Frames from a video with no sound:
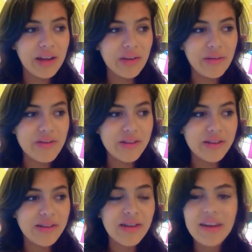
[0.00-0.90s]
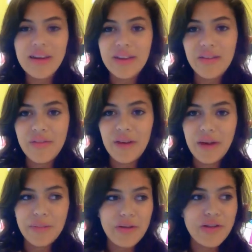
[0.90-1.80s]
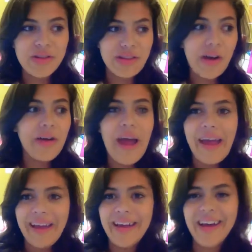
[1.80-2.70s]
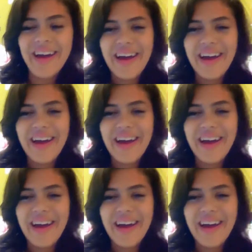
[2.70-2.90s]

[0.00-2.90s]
I don't just, I'm not just an R A.